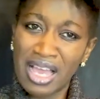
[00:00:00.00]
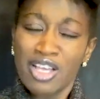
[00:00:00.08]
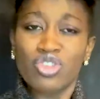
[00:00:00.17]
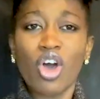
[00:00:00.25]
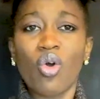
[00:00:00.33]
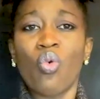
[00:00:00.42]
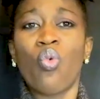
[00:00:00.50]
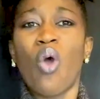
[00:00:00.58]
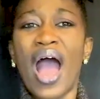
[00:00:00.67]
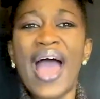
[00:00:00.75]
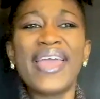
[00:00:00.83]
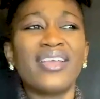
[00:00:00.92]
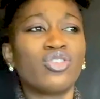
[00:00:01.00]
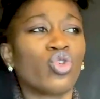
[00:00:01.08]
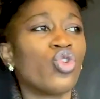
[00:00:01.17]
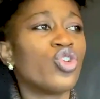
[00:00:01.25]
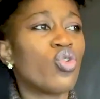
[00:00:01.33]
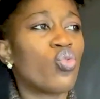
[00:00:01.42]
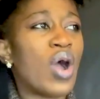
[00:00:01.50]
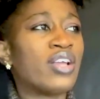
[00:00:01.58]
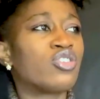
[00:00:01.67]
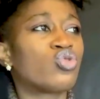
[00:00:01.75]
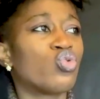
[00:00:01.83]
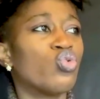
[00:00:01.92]
So why do you
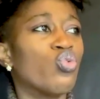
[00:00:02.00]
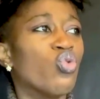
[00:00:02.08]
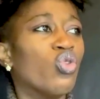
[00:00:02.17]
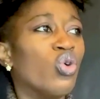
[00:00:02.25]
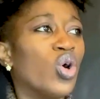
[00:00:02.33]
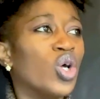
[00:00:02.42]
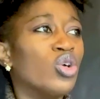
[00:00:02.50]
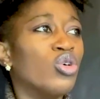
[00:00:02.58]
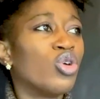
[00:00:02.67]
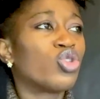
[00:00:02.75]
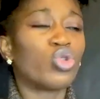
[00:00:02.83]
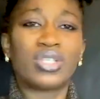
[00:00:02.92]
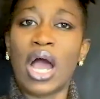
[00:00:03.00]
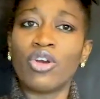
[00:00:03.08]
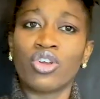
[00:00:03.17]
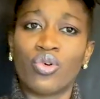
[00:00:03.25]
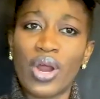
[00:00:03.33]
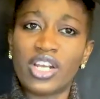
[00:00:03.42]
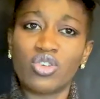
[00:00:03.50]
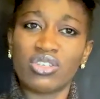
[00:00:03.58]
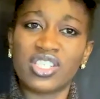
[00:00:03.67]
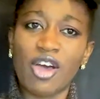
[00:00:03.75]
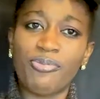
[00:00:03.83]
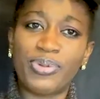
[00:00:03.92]
want to to downgrade
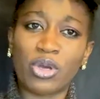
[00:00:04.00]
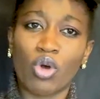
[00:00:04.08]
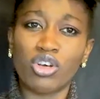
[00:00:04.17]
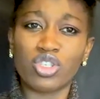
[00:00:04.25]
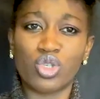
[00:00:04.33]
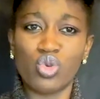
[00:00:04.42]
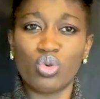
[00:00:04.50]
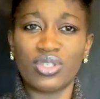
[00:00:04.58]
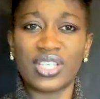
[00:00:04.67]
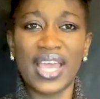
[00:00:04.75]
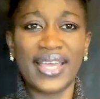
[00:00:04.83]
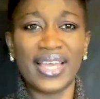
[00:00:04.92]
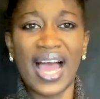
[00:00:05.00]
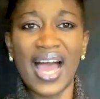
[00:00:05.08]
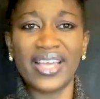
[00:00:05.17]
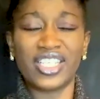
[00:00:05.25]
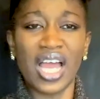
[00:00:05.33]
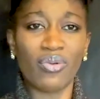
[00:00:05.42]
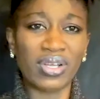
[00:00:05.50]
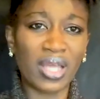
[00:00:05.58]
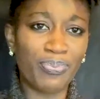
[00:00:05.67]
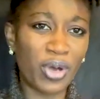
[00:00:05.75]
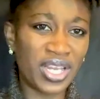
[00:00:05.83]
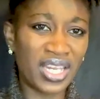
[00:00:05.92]
yourself because you say, yeah,
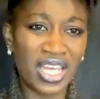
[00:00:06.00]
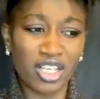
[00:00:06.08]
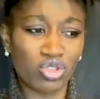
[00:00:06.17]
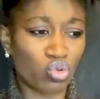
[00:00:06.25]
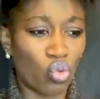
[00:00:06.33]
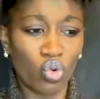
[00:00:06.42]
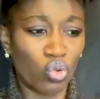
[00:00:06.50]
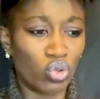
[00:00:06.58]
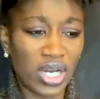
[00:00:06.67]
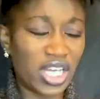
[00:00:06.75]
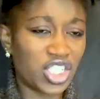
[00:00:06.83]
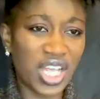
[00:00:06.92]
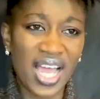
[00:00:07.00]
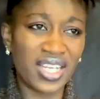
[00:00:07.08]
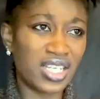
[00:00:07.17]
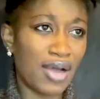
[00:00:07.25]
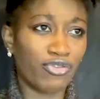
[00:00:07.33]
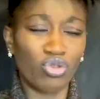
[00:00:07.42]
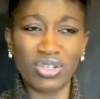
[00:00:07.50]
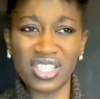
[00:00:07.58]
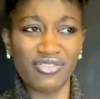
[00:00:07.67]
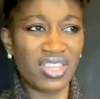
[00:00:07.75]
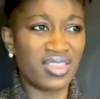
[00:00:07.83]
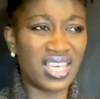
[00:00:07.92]
inene skuru, na shani, I've not
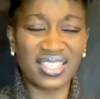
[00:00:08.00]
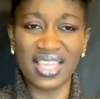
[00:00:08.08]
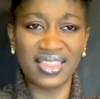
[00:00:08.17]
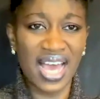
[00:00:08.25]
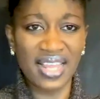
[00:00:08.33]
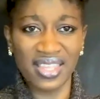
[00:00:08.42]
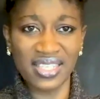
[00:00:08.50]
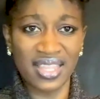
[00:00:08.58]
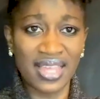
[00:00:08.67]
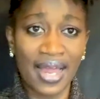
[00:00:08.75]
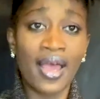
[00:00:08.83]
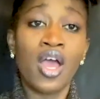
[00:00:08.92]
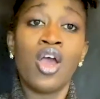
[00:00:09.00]
even this and that, this and that.